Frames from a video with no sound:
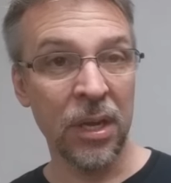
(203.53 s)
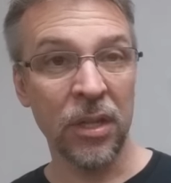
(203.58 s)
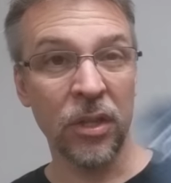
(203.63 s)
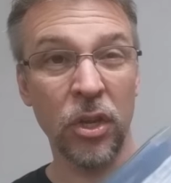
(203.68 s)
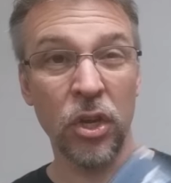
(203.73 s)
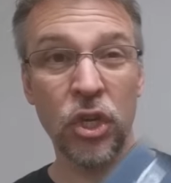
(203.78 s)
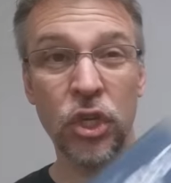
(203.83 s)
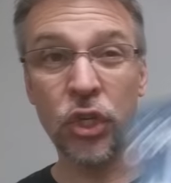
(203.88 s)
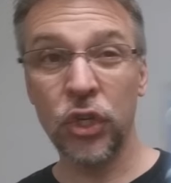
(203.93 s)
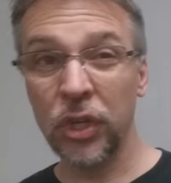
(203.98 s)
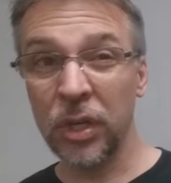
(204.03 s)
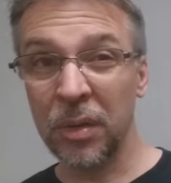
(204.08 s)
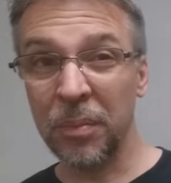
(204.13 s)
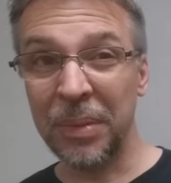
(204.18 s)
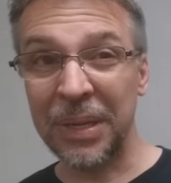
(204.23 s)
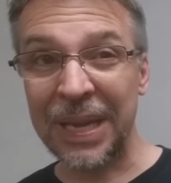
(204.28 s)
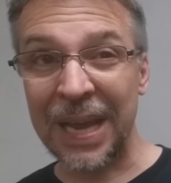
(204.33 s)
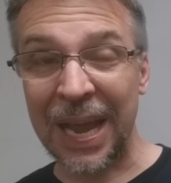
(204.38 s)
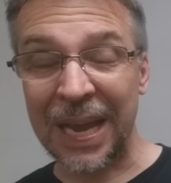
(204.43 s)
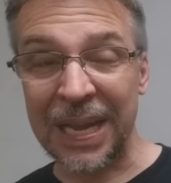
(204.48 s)
there shouldn't
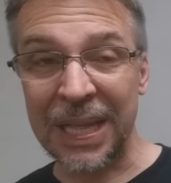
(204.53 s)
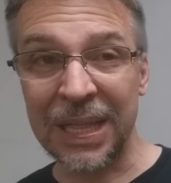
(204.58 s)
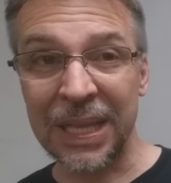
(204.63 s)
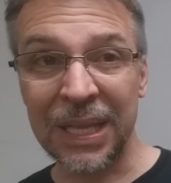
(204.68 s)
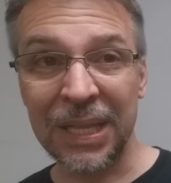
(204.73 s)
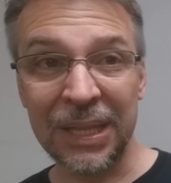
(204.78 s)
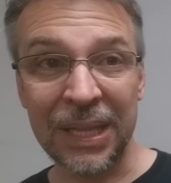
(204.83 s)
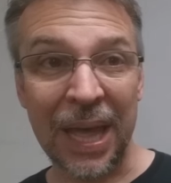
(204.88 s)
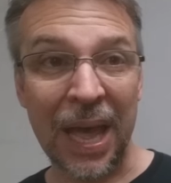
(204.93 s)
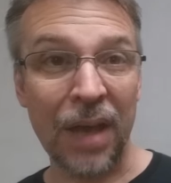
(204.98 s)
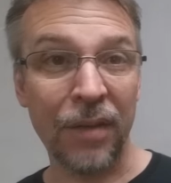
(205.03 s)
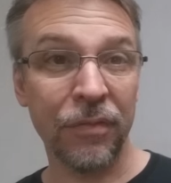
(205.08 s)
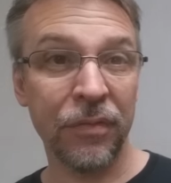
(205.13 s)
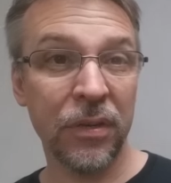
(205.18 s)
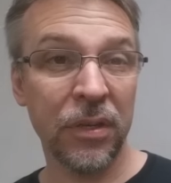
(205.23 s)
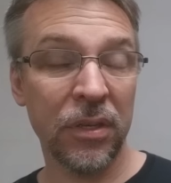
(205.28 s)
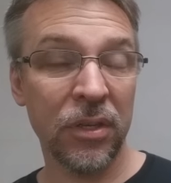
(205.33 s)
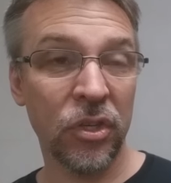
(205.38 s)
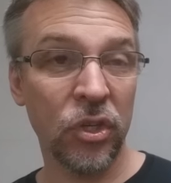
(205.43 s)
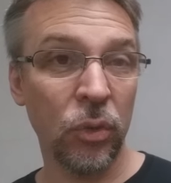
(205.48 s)
be anything
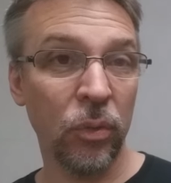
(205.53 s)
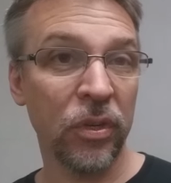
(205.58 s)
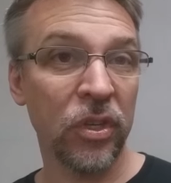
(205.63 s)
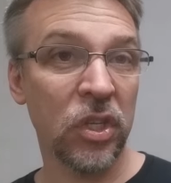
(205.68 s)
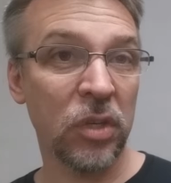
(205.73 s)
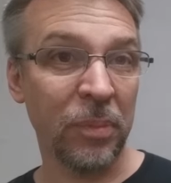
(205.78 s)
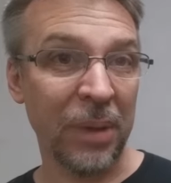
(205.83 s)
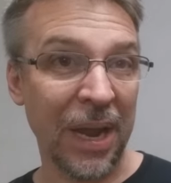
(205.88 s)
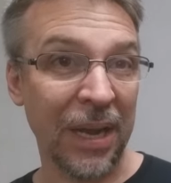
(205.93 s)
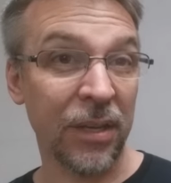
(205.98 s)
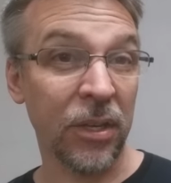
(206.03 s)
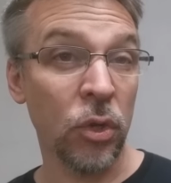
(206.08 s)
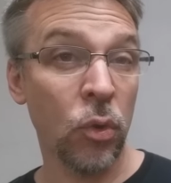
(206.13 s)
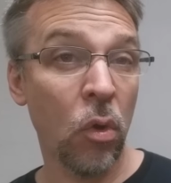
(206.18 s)
left to inspect.